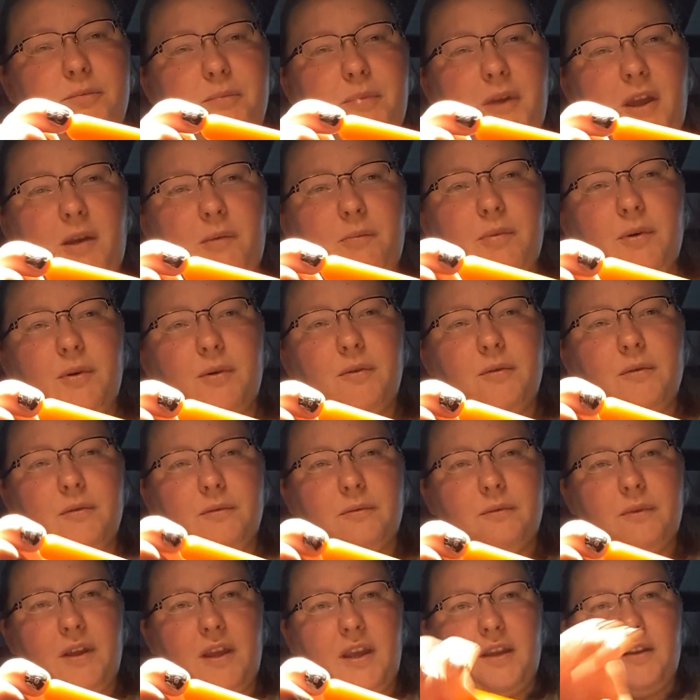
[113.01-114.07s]
bamboo
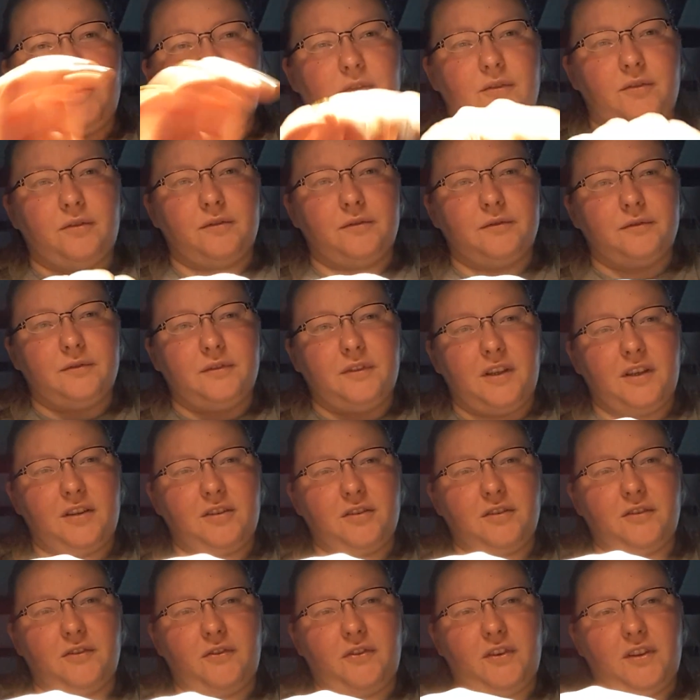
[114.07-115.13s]
handle that
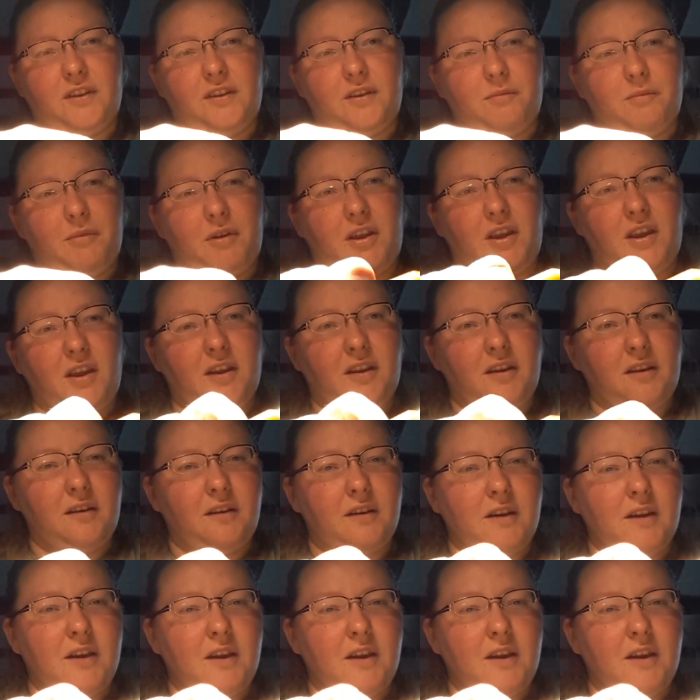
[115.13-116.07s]
just fits in my hand.